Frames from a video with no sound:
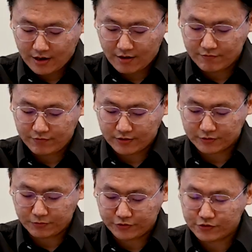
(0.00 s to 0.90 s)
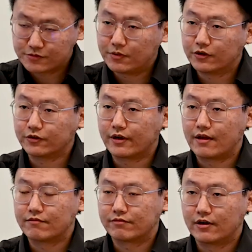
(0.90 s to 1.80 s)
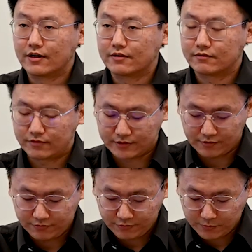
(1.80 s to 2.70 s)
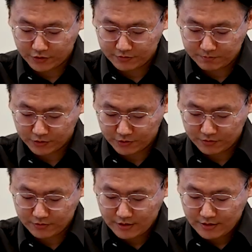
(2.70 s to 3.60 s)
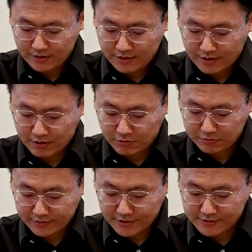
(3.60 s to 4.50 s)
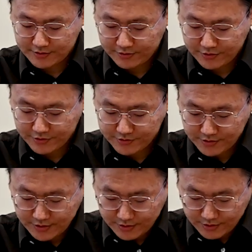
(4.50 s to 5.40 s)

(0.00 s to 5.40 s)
and for the reduced model and from the full model. What we can see is